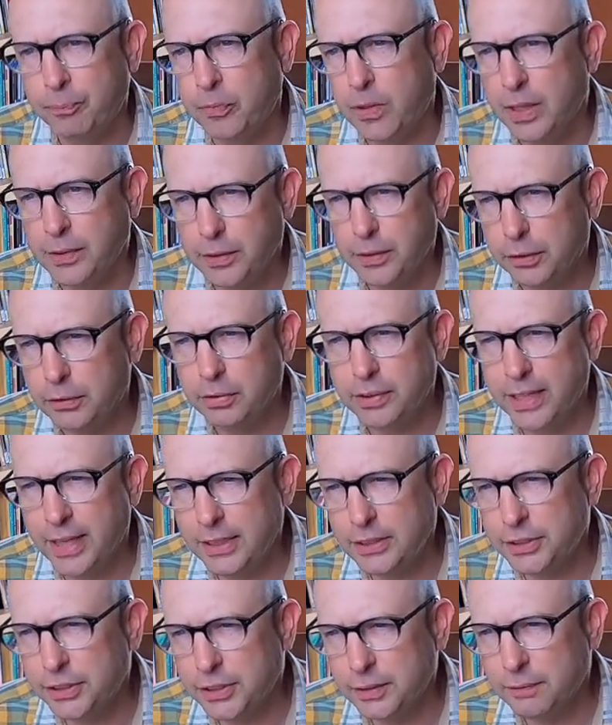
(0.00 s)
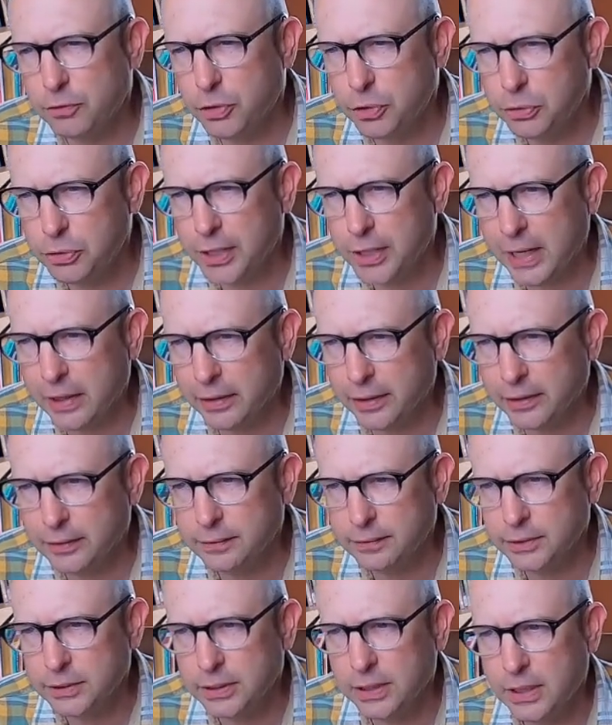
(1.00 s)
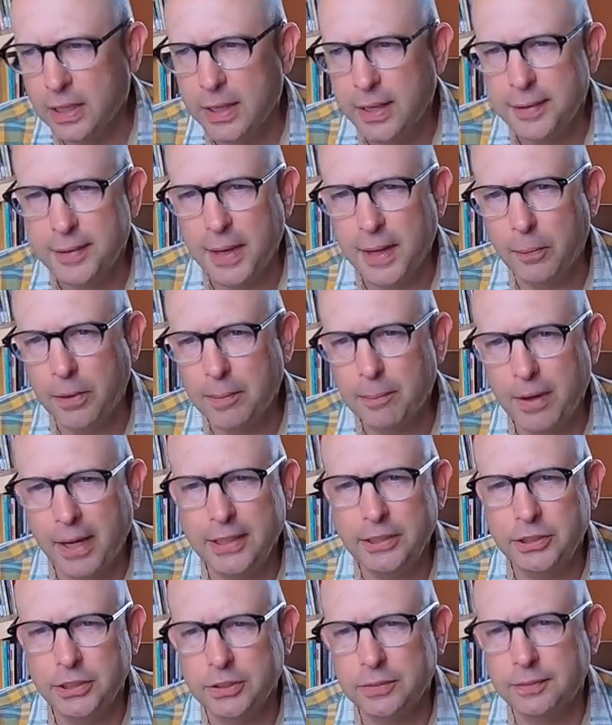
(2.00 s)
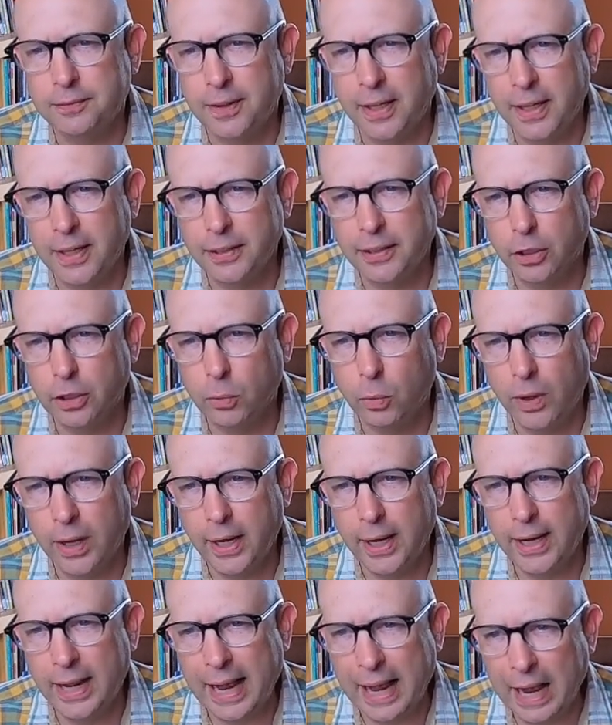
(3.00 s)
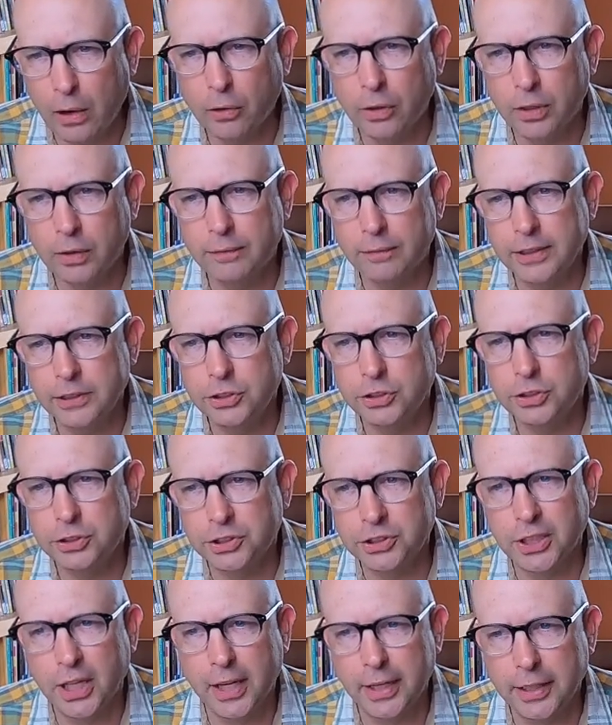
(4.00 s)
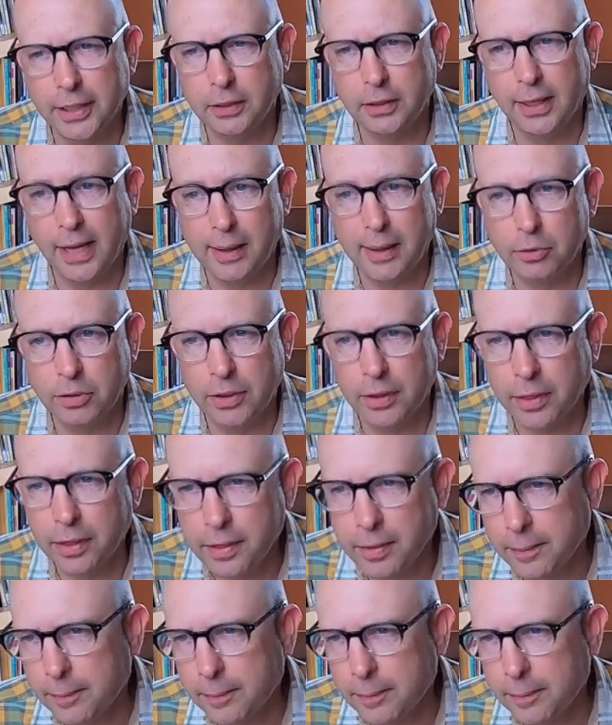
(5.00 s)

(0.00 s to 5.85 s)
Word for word: in the creation of new narratives that we might just find our way out of this societal labyrinth.